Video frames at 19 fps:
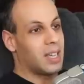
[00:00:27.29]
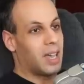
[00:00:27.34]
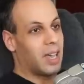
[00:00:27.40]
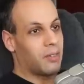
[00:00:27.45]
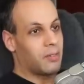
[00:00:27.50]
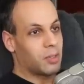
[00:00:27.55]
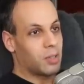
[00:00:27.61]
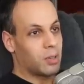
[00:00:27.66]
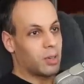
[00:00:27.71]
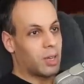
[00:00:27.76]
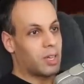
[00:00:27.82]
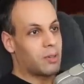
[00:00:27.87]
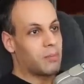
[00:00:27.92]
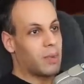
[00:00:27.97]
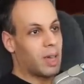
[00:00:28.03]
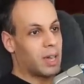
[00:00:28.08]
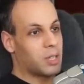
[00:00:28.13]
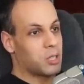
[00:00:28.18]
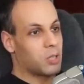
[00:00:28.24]
after a
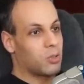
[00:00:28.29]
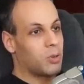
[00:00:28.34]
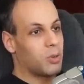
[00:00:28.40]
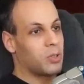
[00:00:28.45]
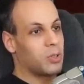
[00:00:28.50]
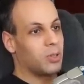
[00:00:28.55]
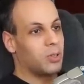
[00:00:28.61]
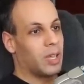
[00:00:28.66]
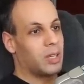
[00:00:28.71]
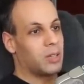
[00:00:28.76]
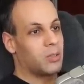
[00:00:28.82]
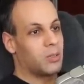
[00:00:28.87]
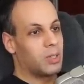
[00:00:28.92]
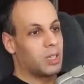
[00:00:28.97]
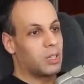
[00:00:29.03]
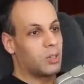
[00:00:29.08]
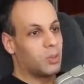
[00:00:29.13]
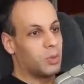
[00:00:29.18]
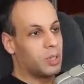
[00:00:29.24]
masked criminal entered
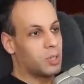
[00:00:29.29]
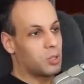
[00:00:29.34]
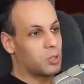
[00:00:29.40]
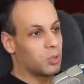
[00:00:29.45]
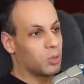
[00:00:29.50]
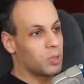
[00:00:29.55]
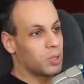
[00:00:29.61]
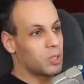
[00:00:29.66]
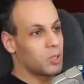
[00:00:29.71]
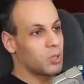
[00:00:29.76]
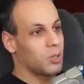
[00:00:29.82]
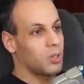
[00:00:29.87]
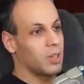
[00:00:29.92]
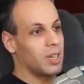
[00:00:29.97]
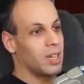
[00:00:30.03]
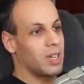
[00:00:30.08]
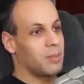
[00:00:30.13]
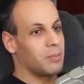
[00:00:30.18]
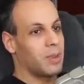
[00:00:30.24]
a Queens jewelry store
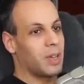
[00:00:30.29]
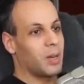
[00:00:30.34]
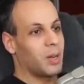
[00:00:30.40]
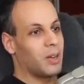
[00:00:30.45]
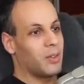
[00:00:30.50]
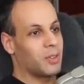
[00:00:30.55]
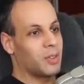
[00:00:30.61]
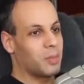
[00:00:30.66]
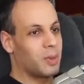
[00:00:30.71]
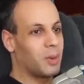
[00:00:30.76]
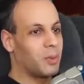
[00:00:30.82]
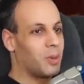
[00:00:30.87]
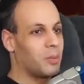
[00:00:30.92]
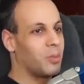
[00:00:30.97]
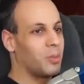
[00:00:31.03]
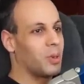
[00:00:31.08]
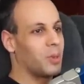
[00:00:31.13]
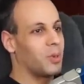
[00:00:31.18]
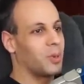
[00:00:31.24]
and made off with about
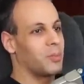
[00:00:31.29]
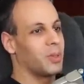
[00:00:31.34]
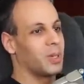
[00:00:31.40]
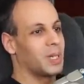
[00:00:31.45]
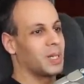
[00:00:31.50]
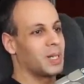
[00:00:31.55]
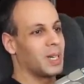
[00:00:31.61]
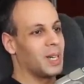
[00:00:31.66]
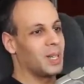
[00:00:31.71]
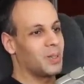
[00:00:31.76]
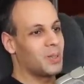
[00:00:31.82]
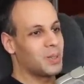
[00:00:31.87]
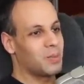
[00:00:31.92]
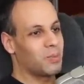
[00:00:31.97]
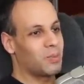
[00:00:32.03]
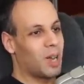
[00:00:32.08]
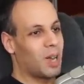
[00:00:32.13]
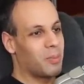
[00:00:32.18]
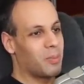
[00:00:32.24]
$1.1 million
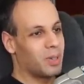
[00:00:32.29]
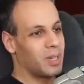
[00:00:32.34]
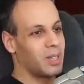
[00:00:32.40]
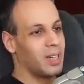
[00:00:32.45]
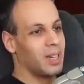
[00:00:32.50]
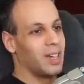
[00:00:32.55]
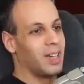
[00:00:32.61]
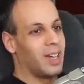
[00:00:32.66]
in property